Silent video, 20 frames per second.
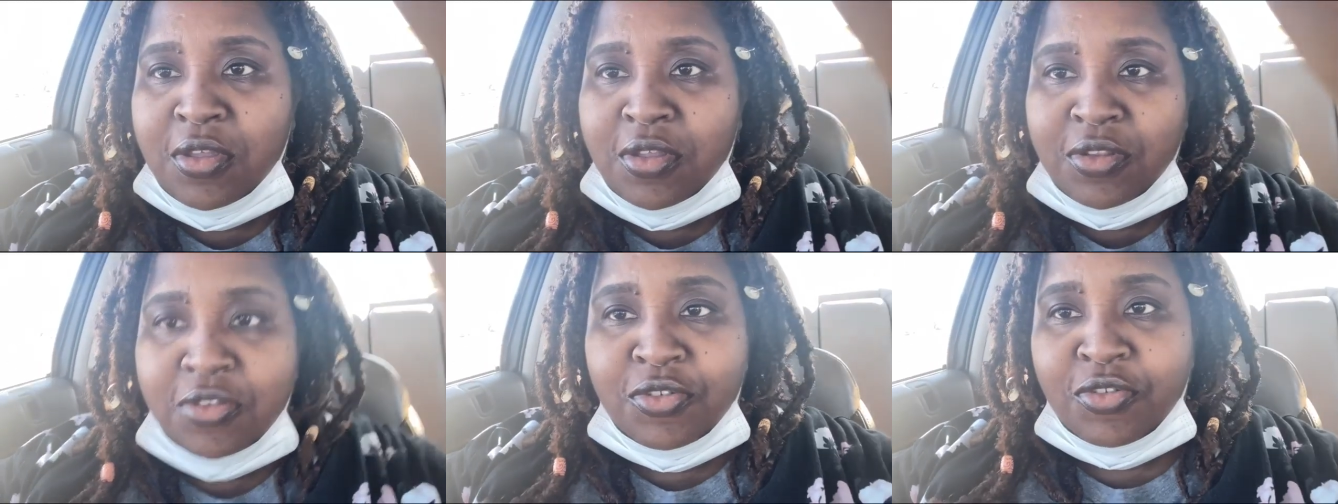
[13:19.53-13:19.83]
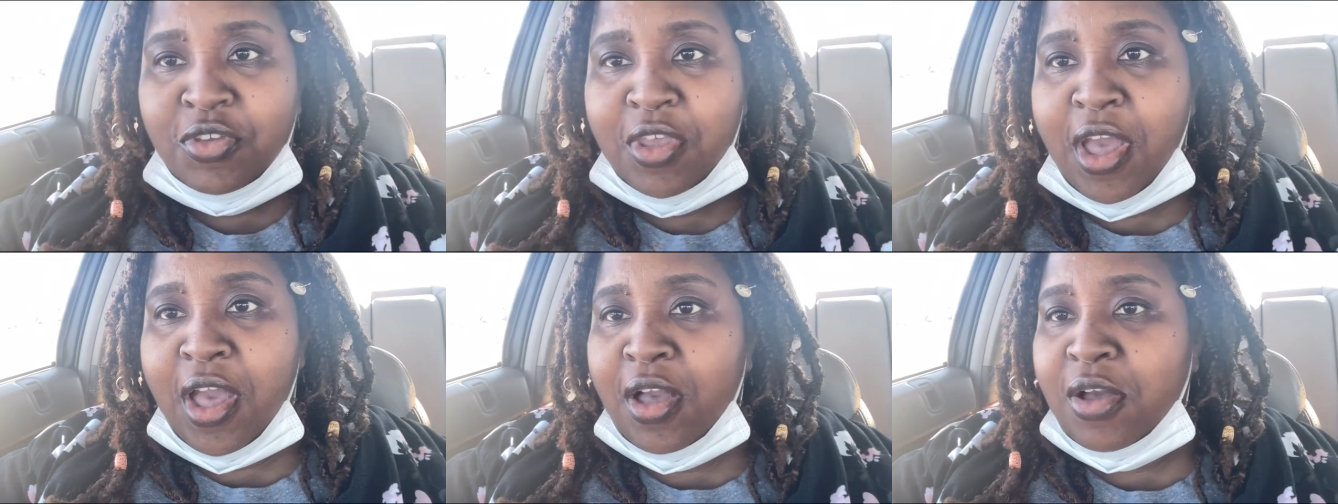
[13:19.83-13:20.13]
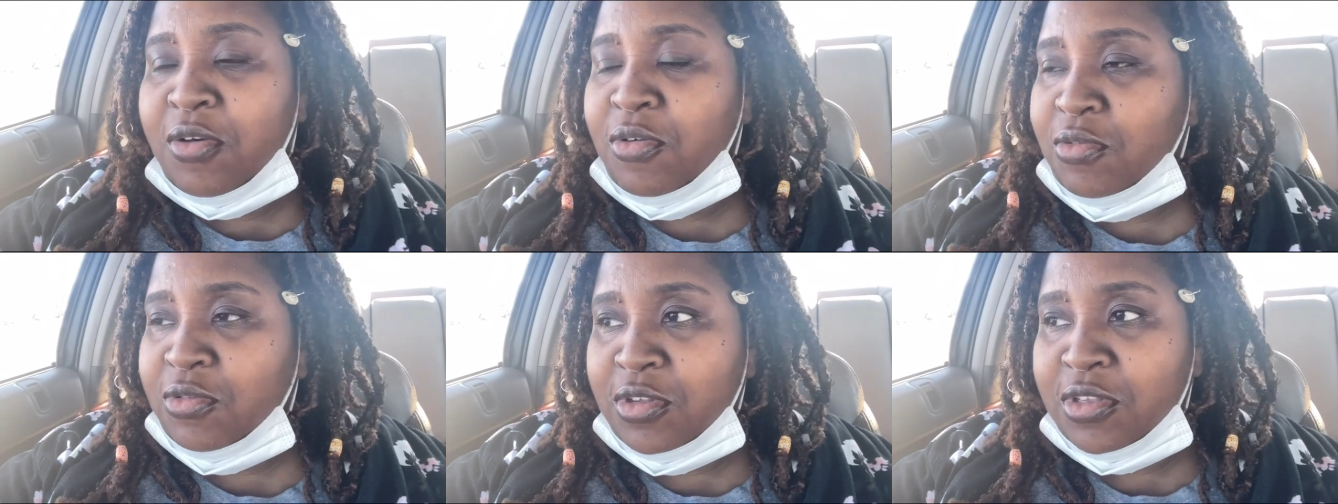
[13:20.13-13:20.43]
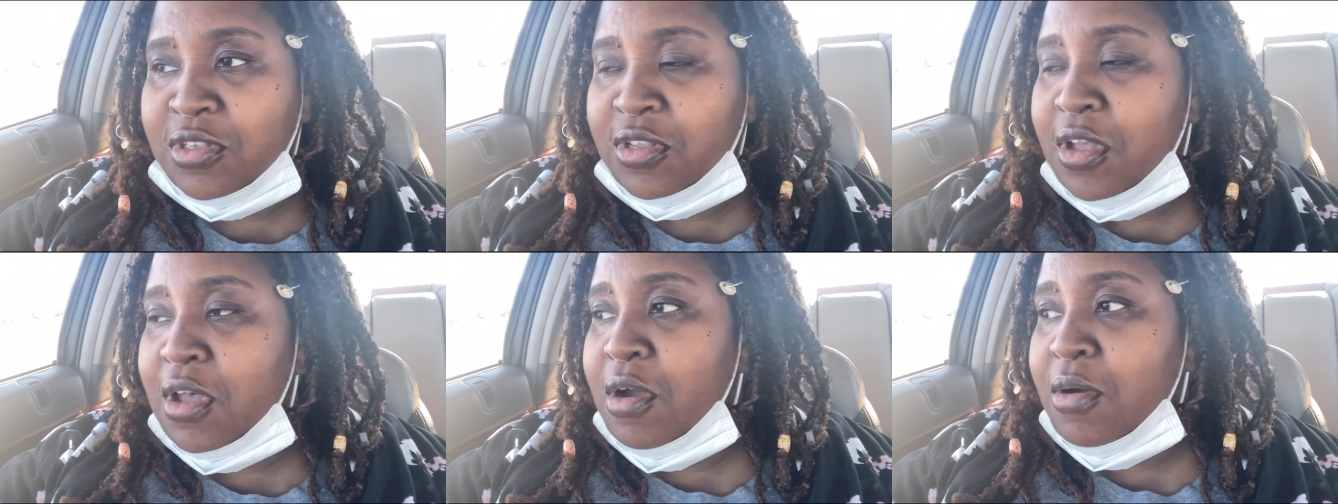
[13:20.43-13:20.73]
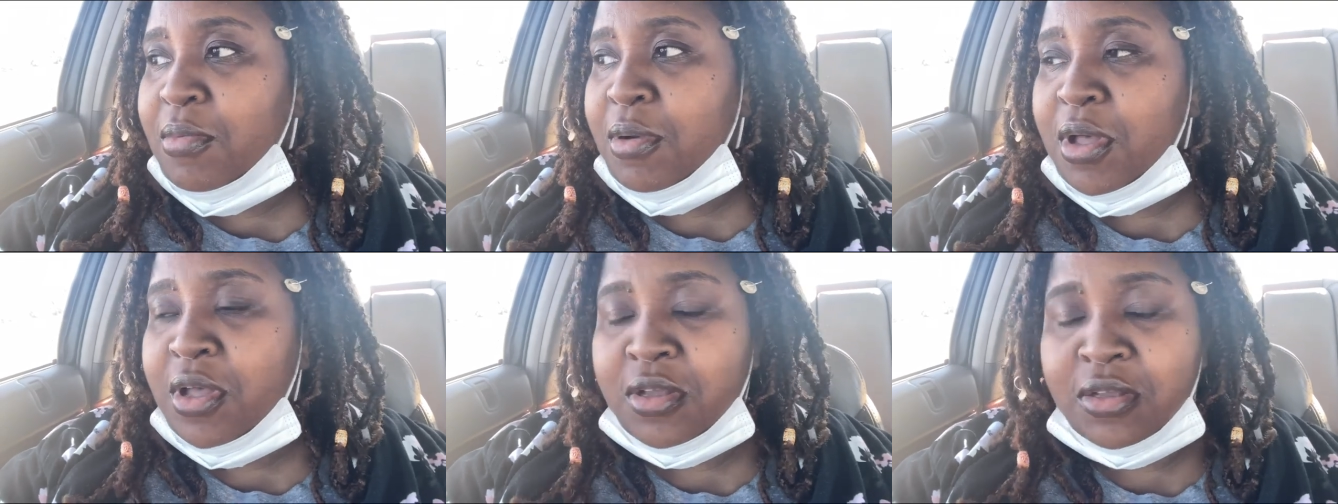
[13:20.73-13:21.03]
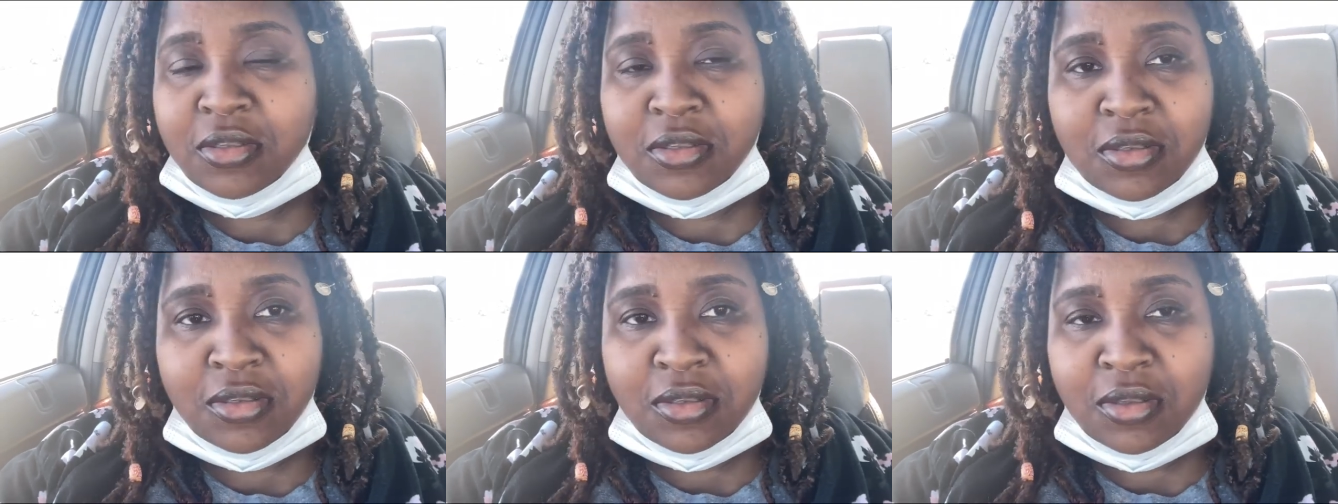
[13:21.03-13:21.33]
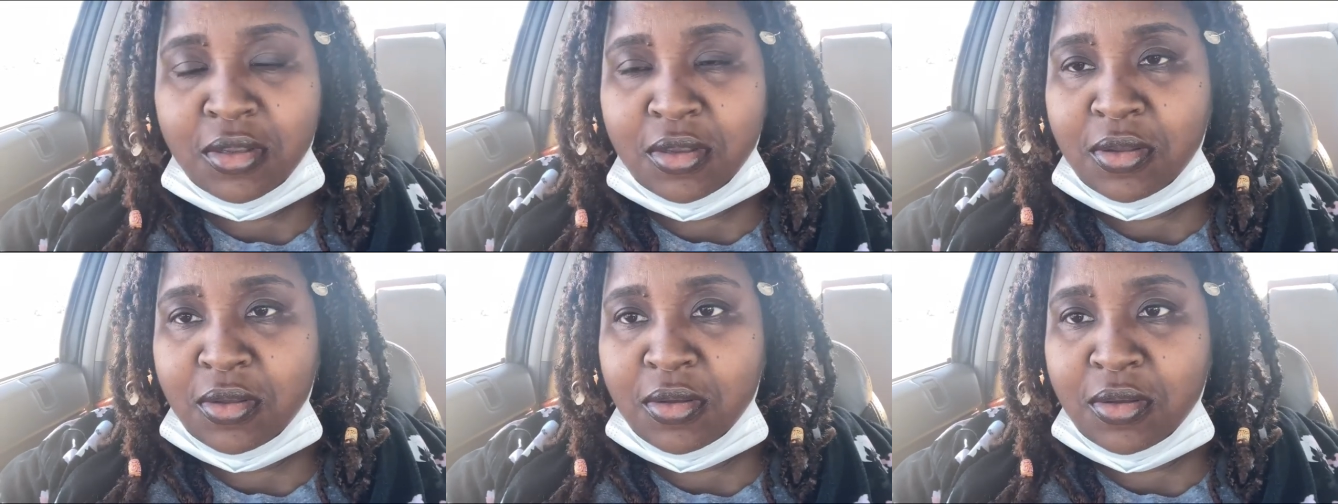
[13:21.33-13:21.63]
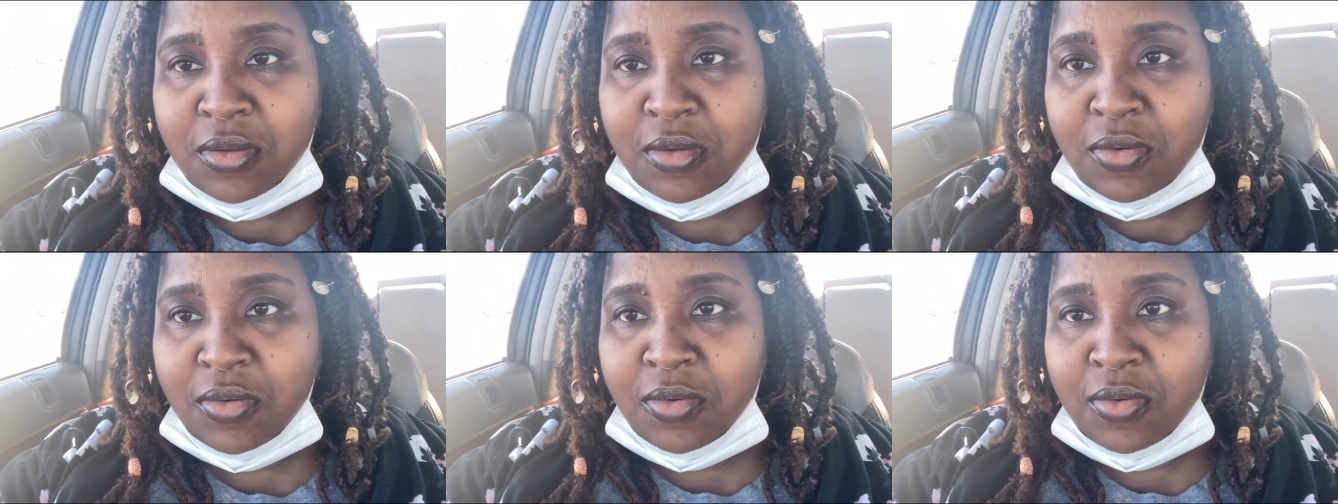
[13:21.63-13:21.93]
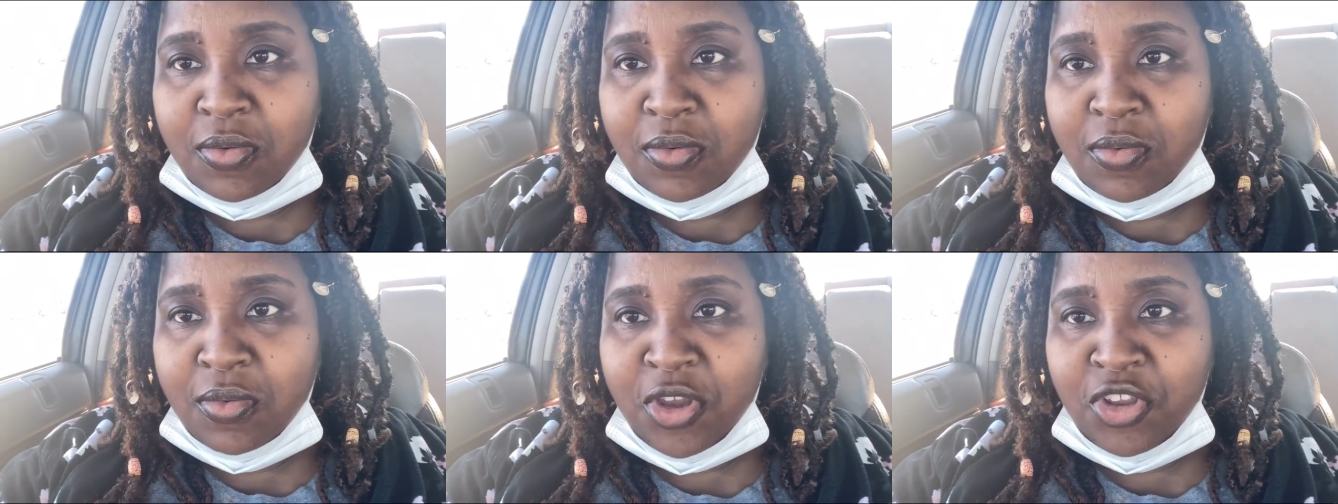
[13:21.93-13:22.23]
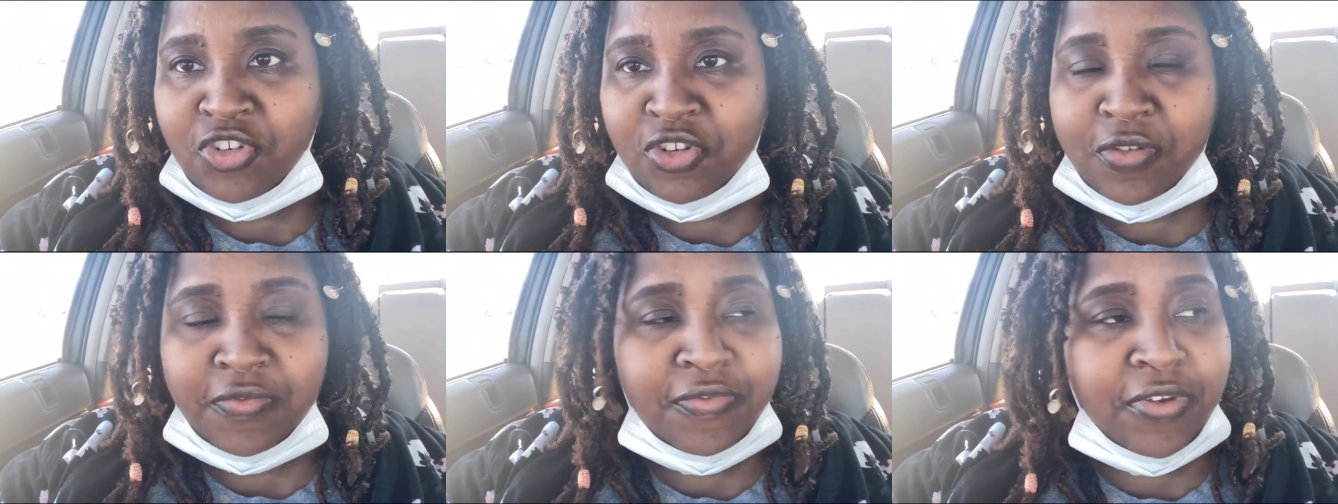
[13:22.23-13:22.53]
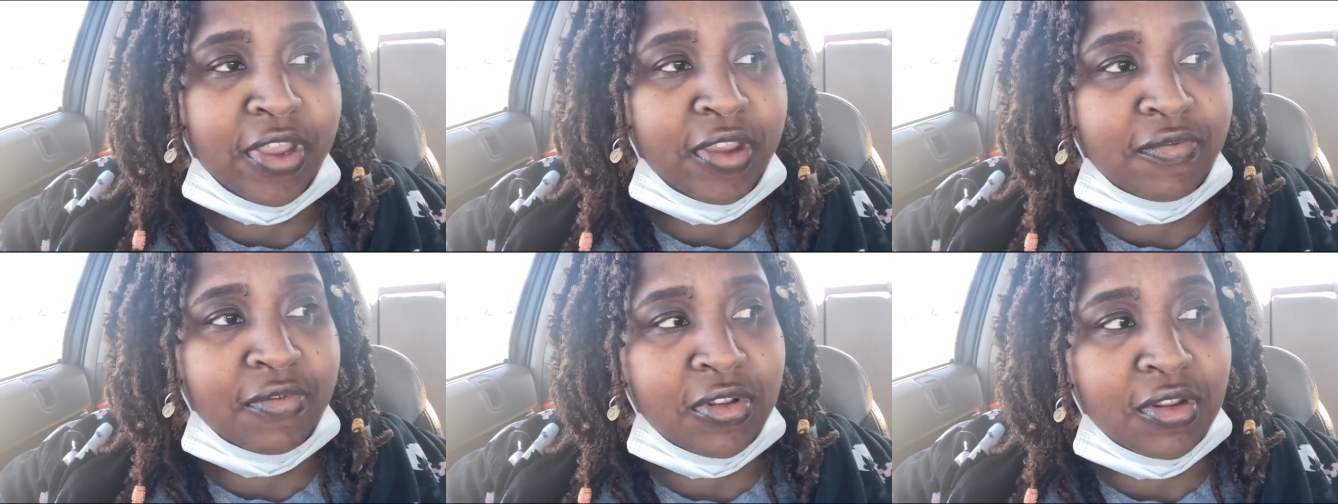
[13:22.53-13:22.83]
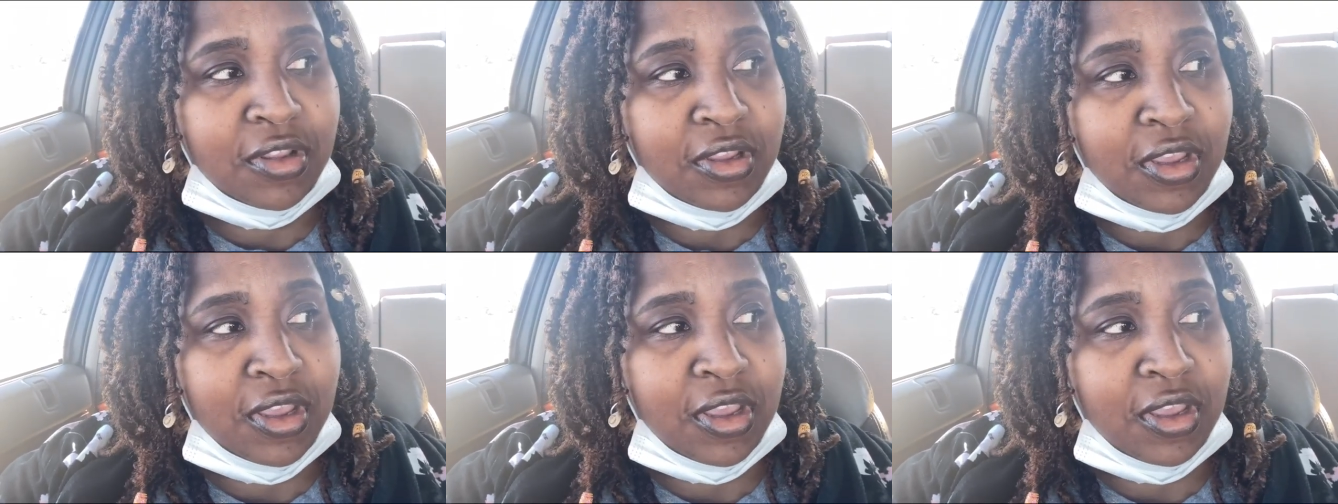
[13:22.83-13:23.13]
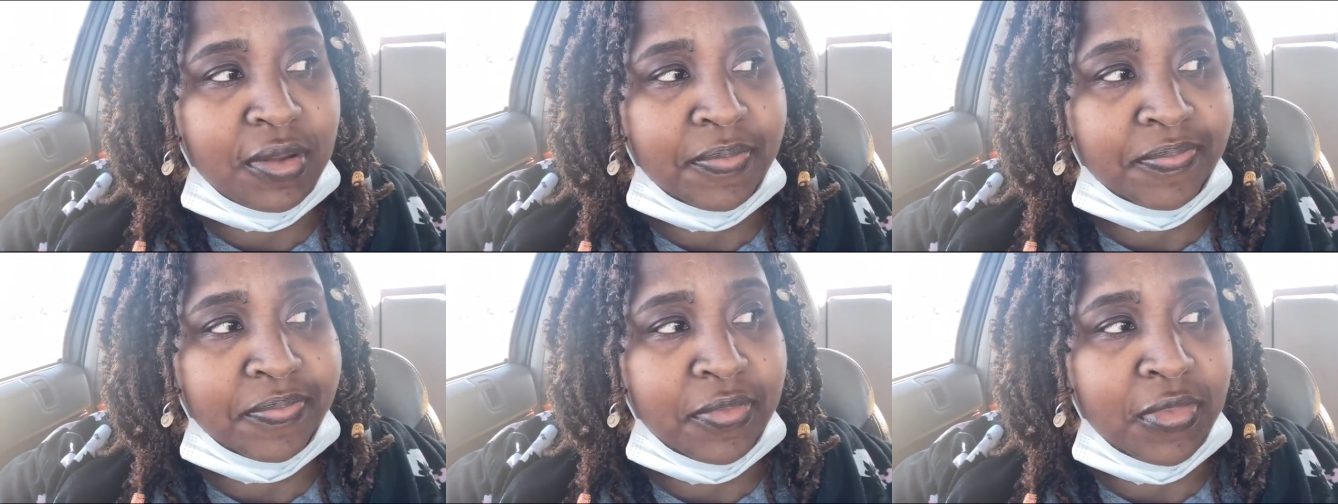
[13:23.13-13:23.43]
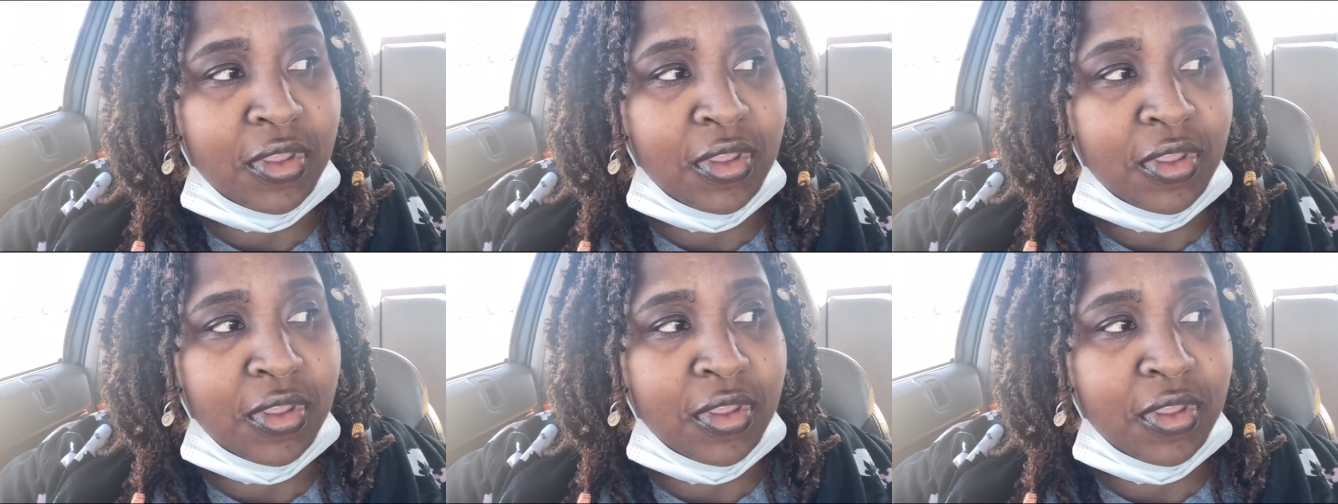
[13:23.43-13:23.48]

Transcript: Do y'all go to Starbucks? What's your favorite to get?